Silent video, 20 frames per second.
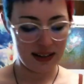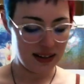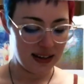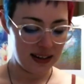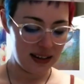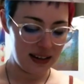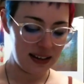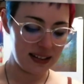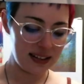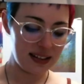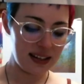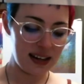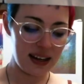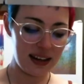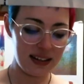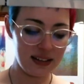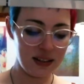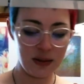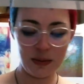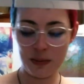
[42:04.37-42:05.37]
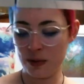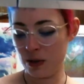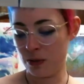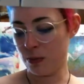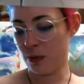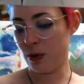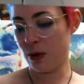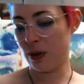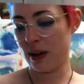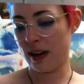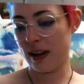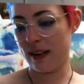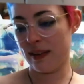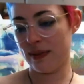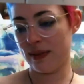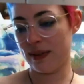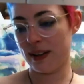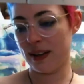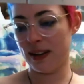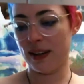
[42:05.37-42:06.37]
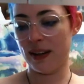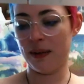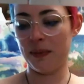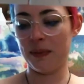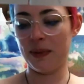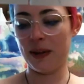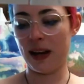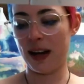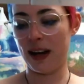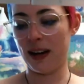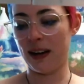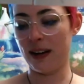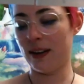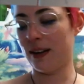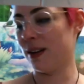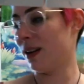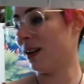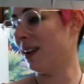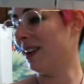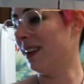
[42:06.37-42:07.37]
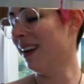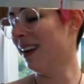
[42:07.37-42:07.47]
it's like so much more effort. I'm tired.